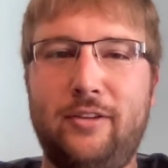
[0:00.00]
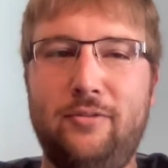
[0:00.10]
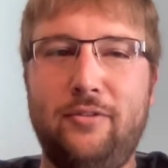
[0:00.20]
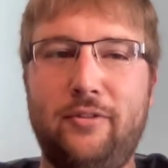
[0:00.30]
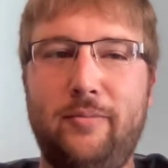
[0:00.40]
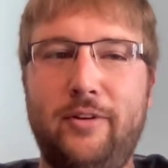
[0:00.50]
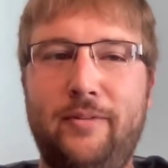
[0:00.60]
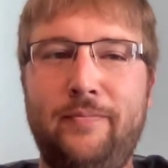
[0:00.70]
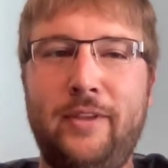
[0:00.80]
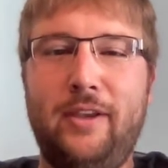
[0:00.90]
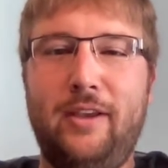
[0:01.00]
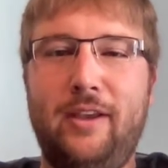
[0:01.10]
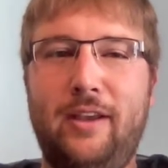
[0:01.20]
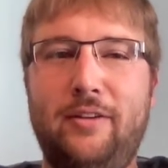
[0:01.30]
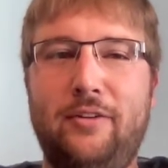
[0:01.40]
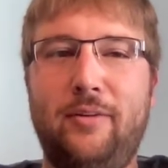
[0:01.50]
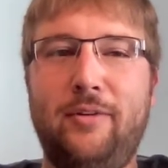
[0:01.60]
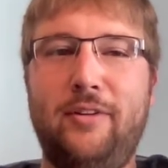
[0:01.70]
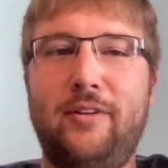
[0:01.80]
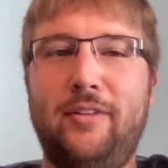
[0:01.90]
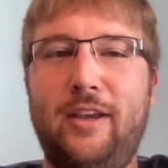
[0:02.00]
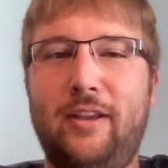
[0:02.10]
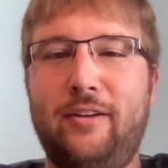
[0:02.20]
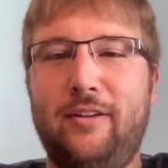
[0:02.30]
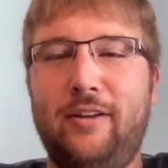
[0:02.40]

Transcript: user terminal and determine that